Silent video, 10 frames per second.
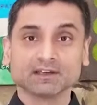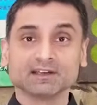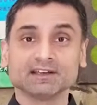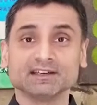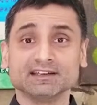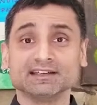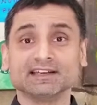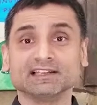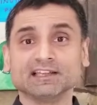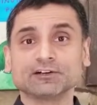In a
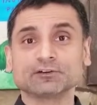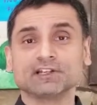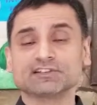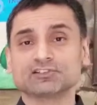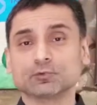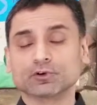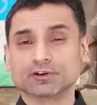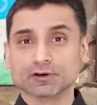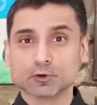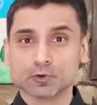later lecture, we're going to
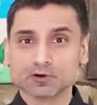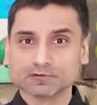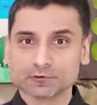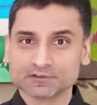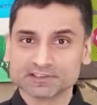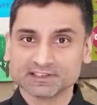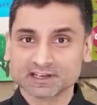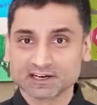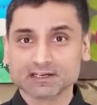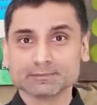go over the
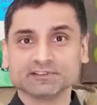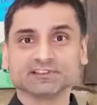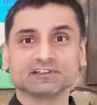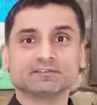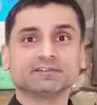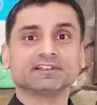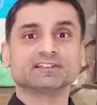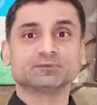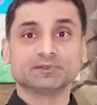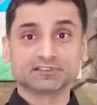economies of
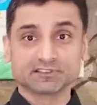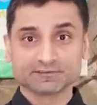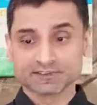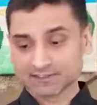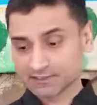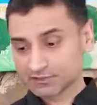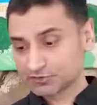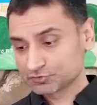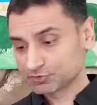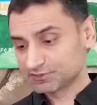specific
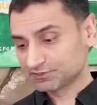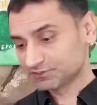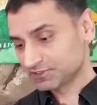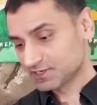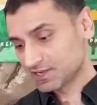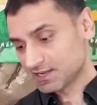countries,